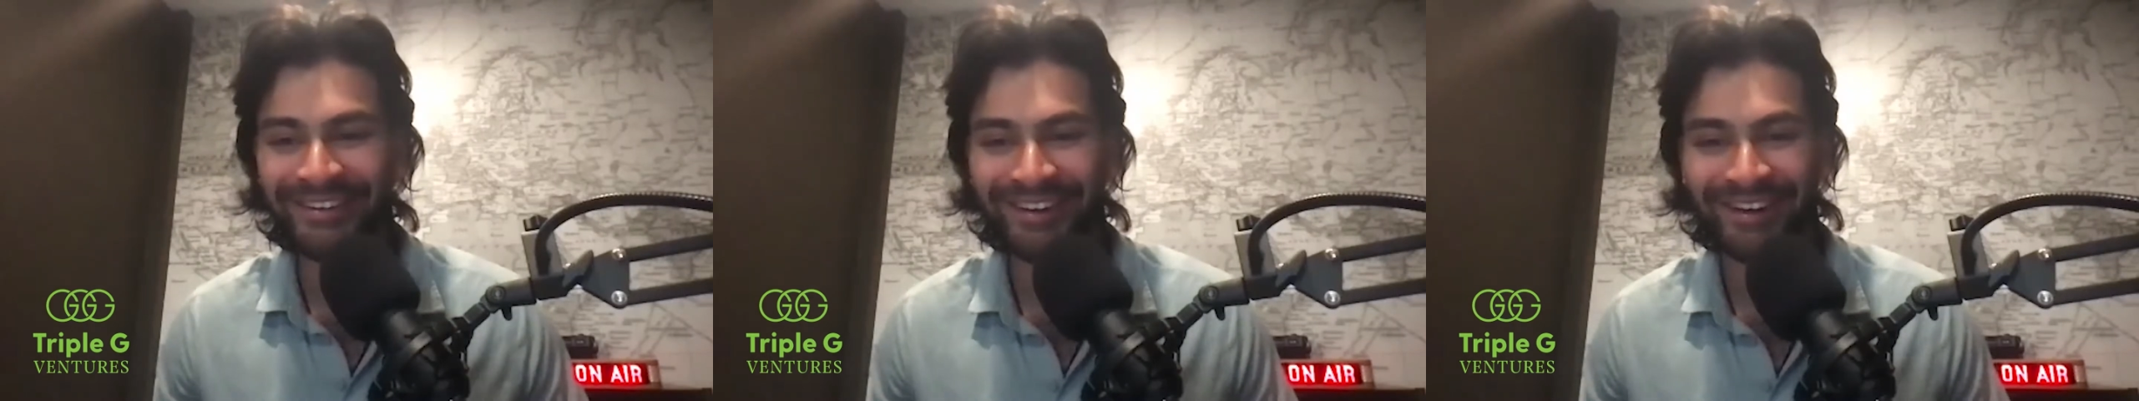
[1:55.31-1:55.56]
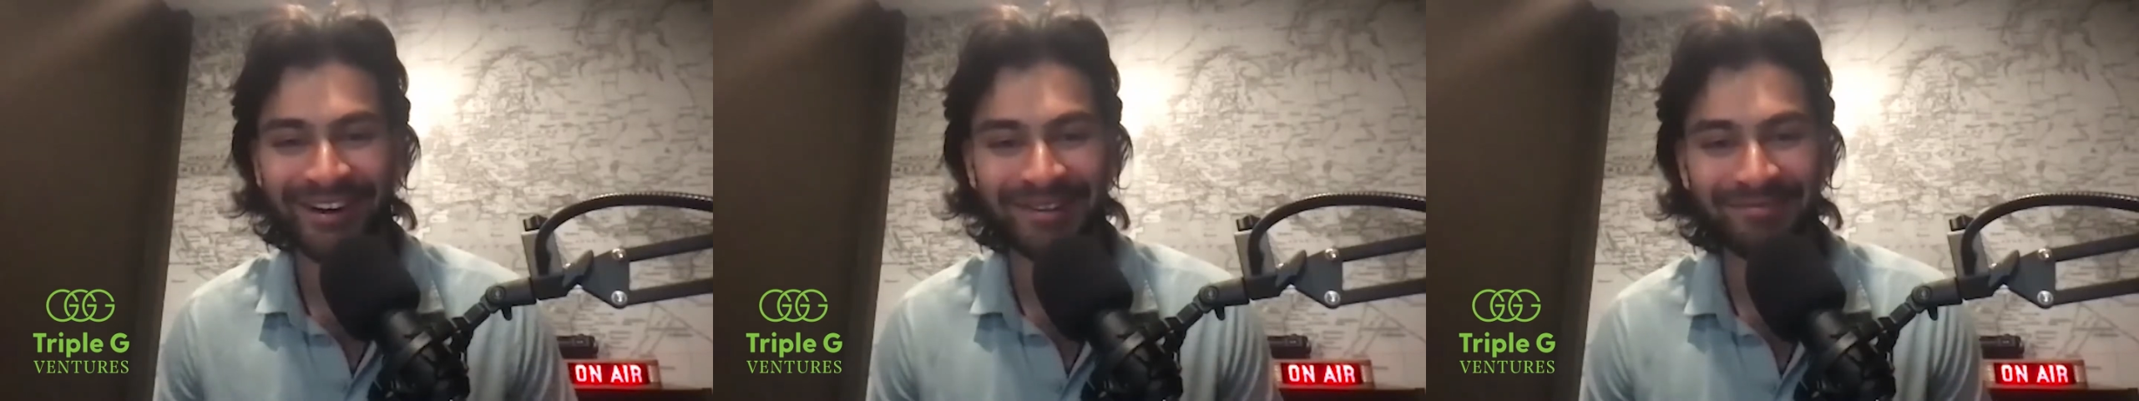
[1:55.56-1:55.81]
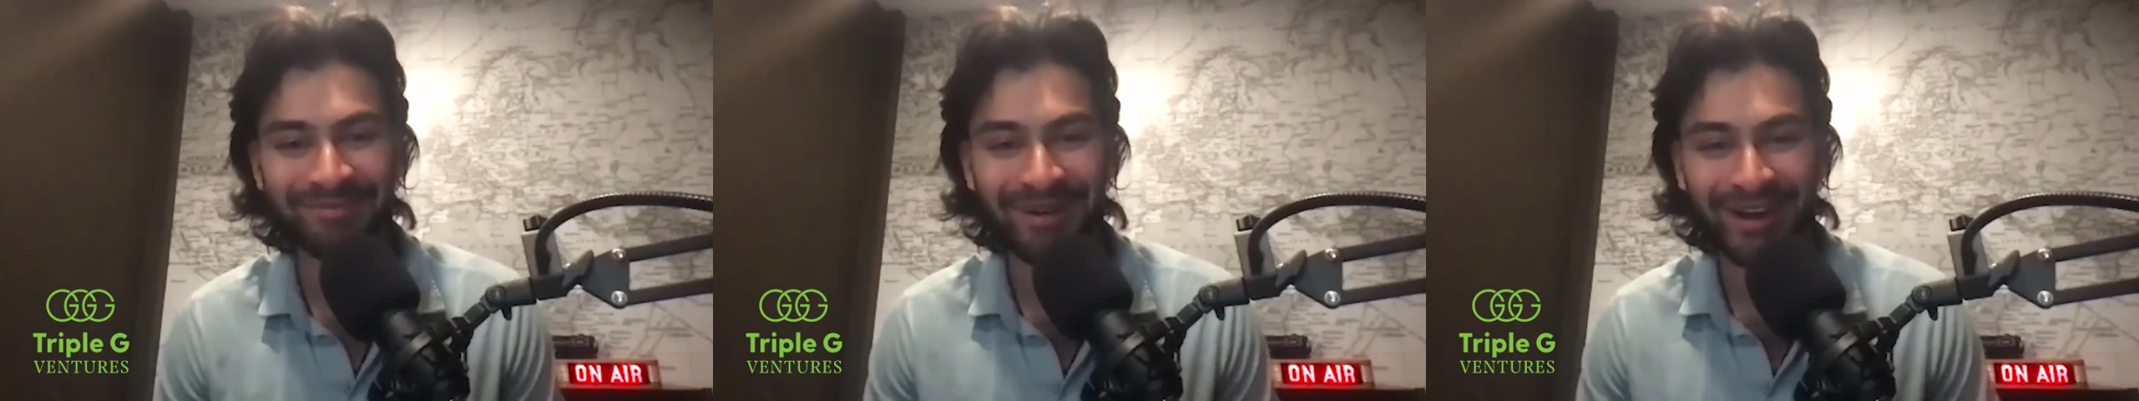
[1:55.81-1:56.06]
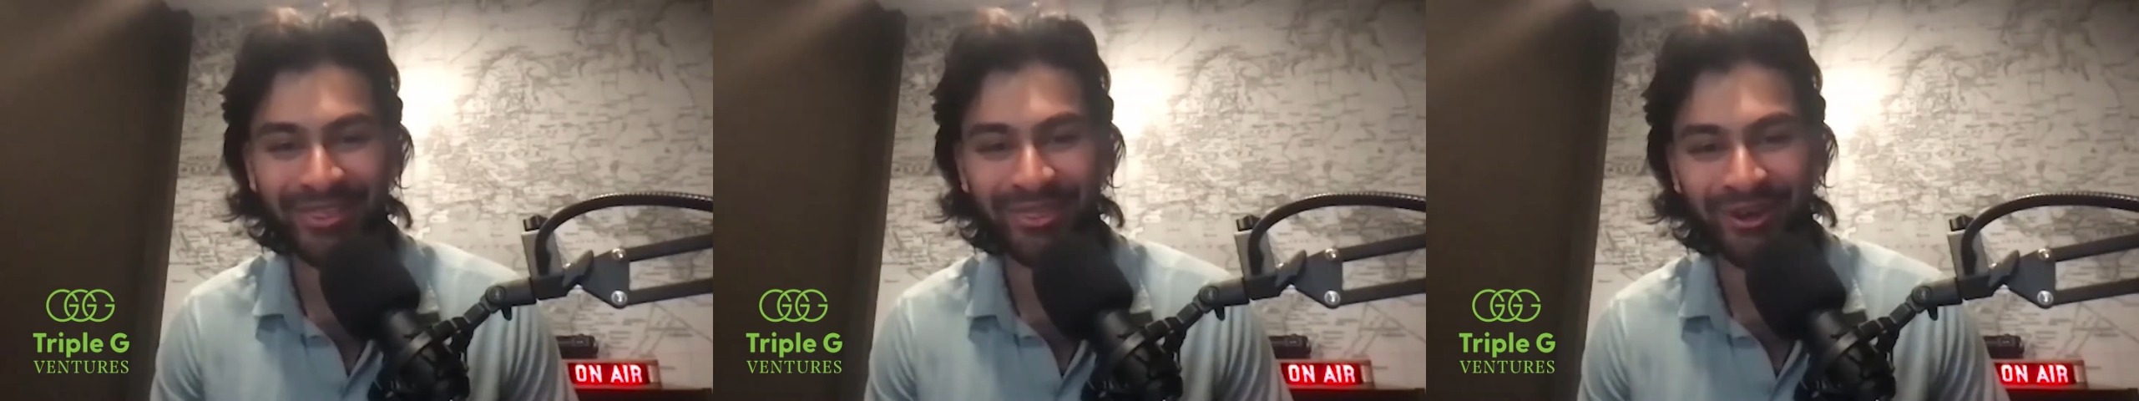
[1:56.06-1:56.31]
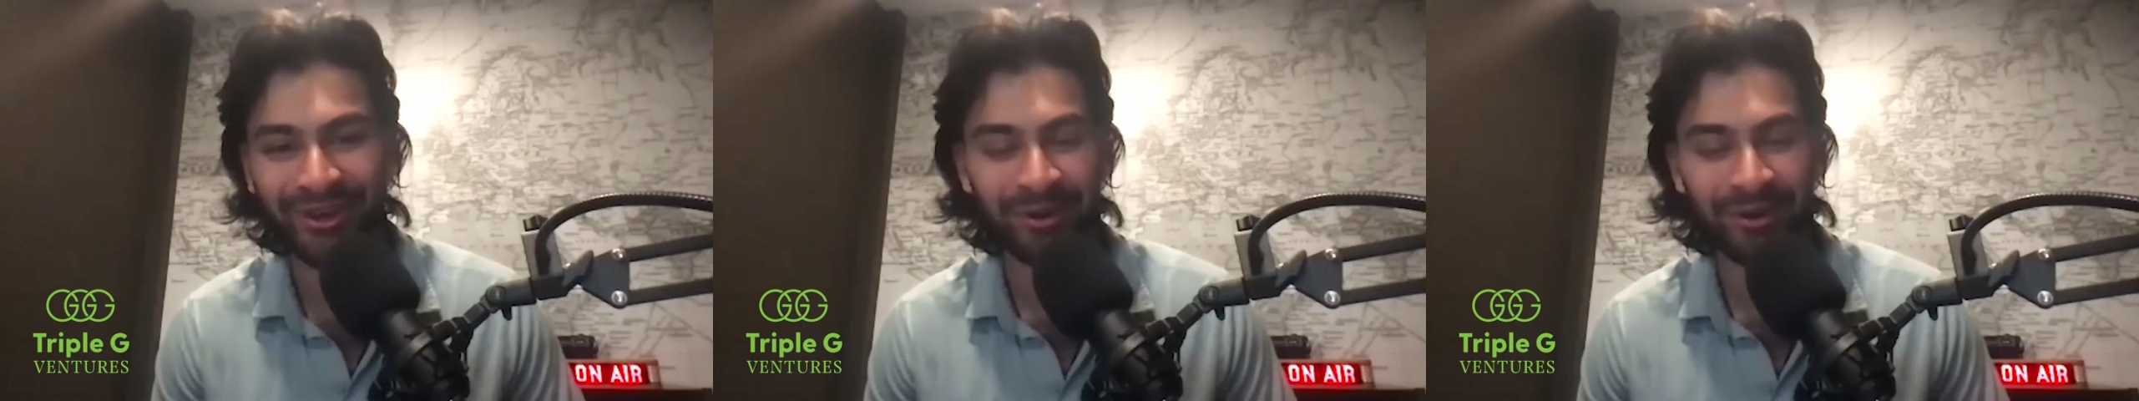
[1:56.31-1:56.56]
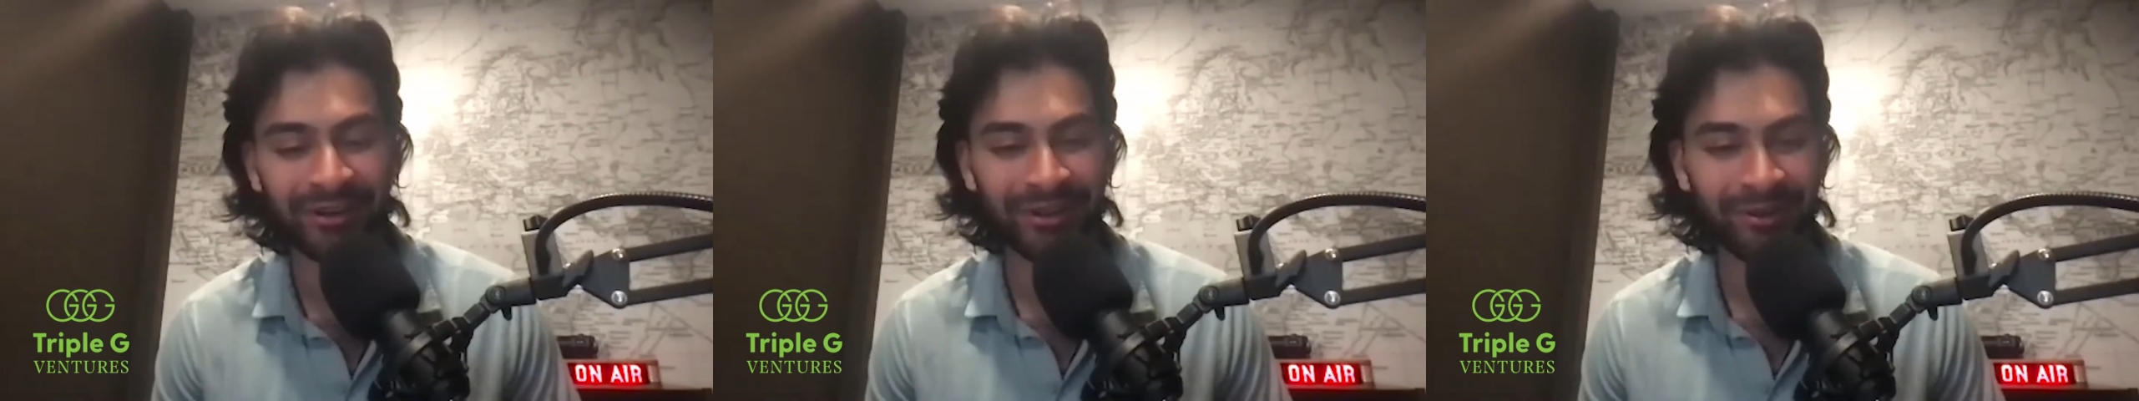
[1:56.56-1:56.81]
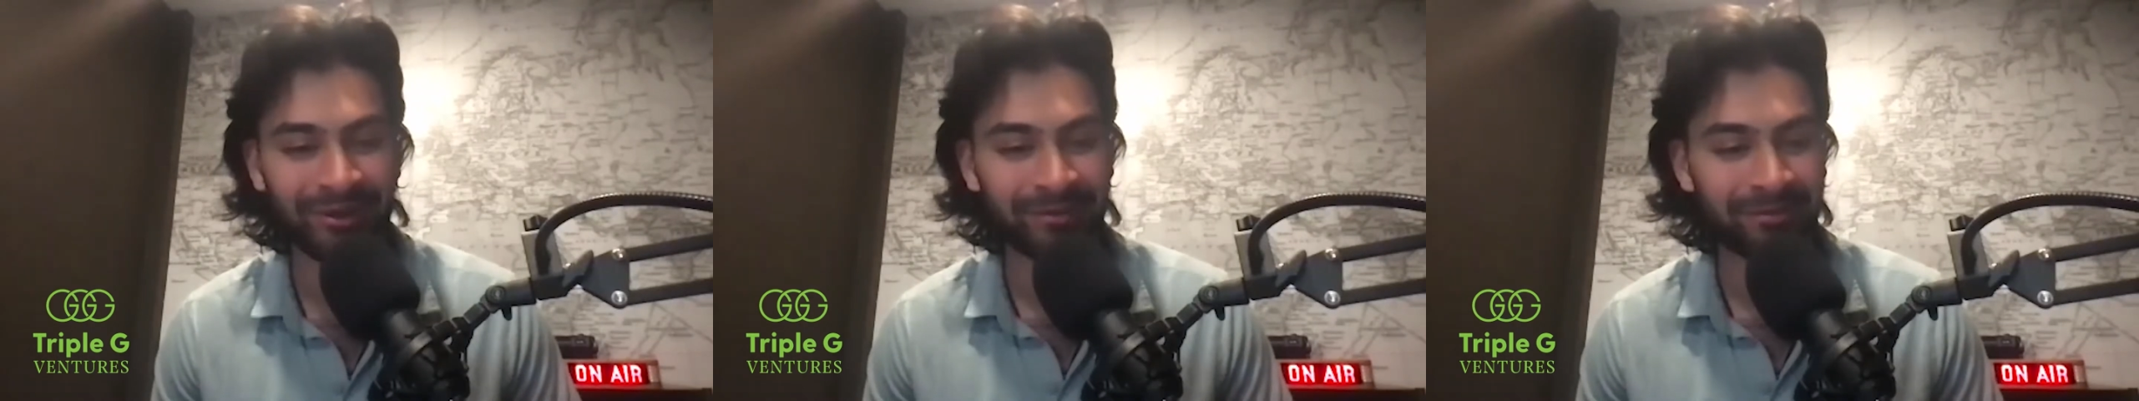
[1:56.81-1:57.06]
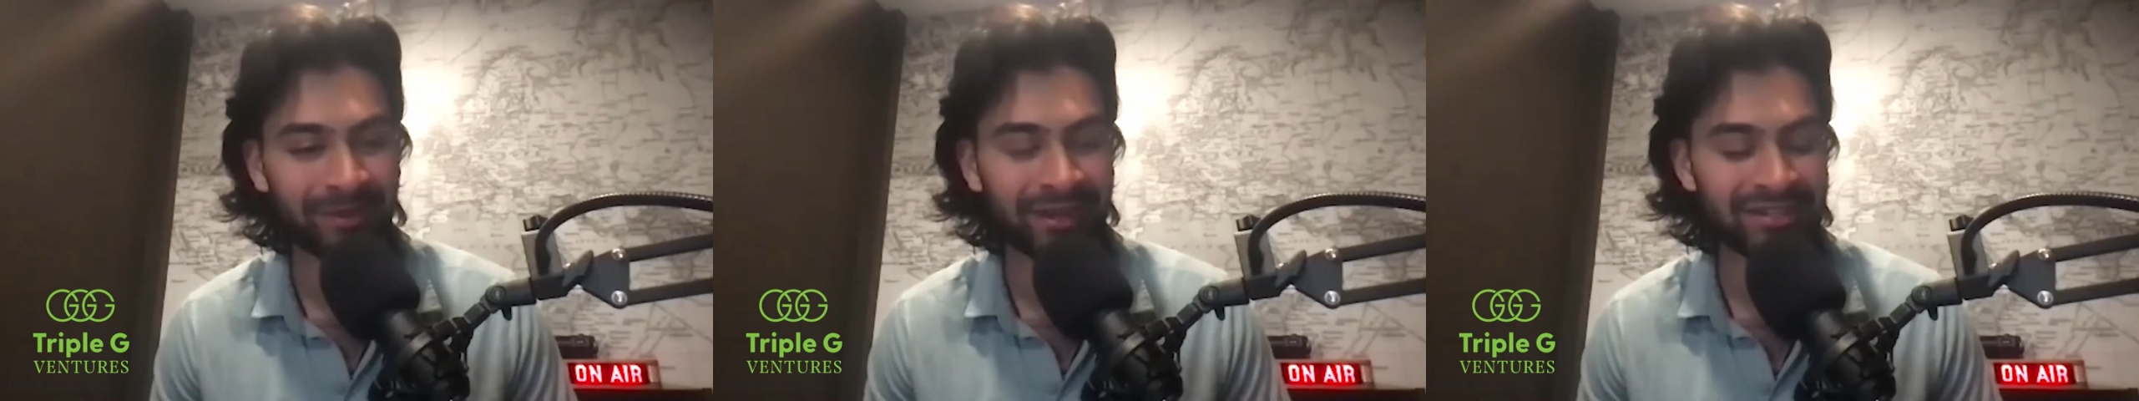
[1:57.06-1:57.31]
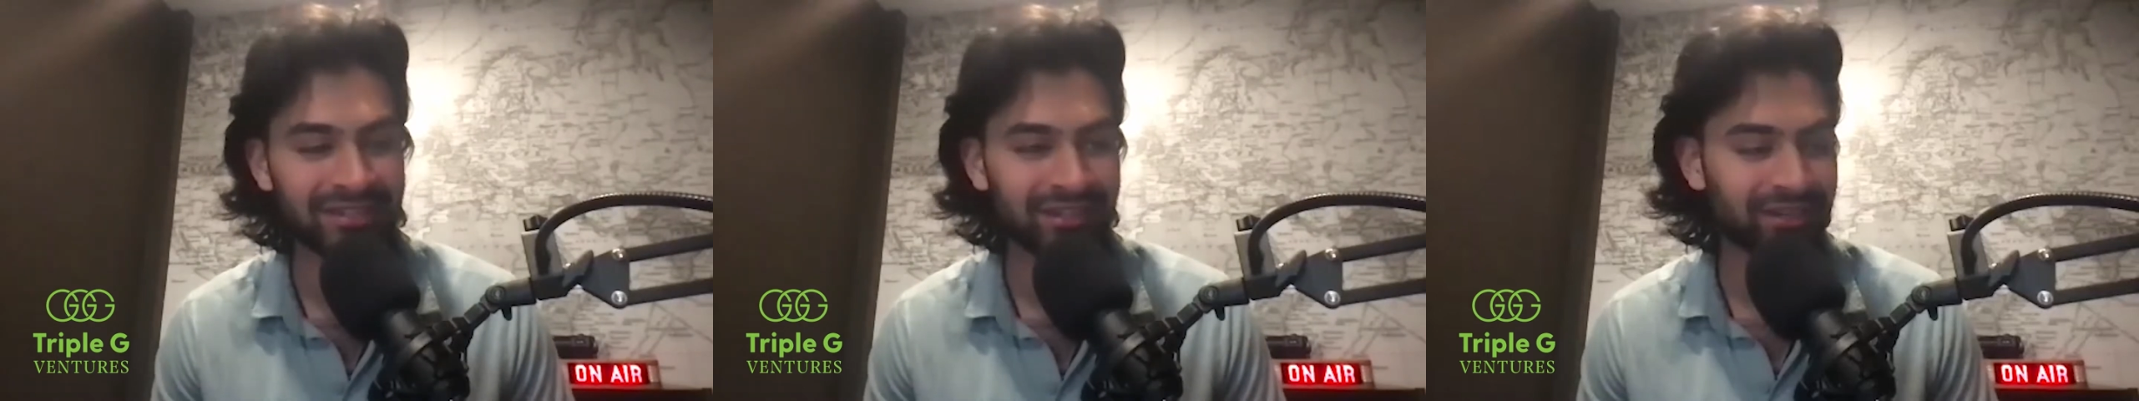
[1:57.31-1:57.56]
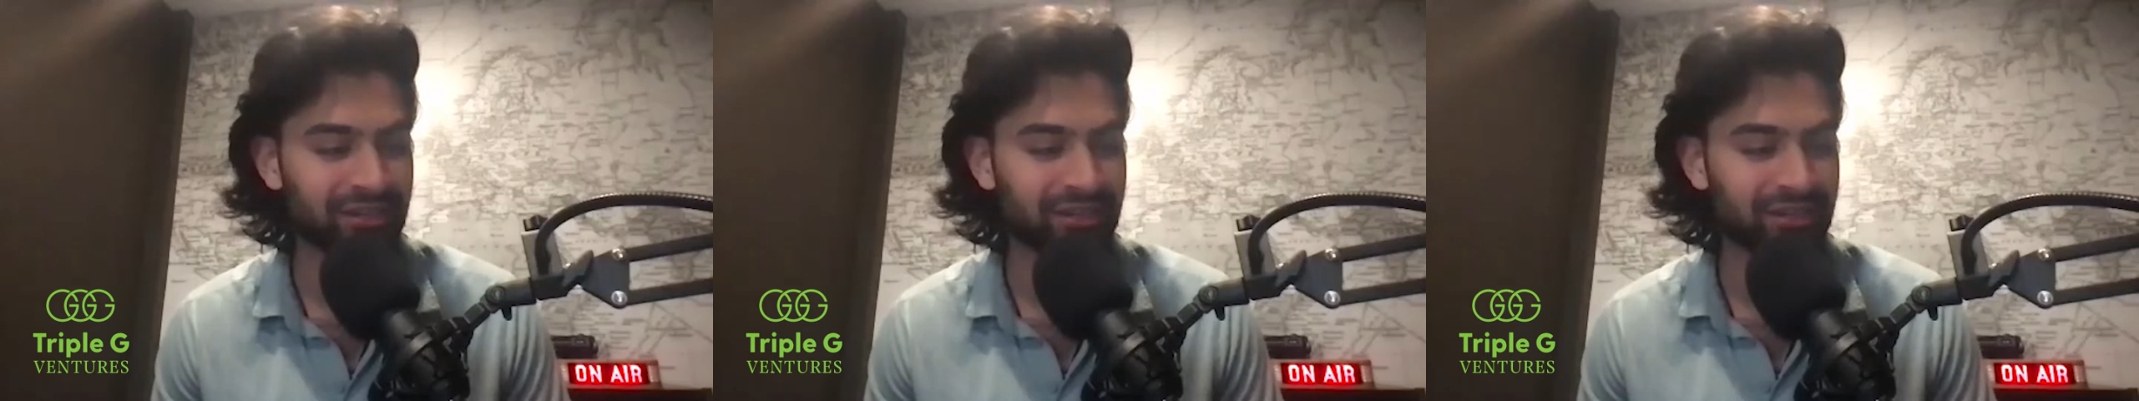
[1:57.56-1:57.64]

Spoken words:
I thought I wanted to go into medicine